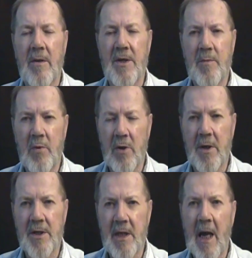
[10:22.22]
This
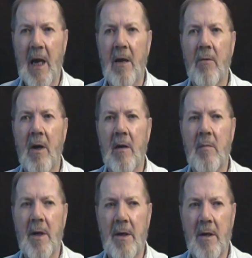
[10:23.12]
book is highly
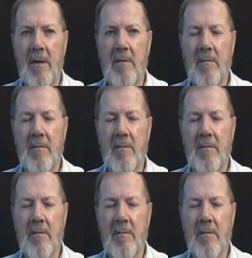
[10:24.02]
recommended.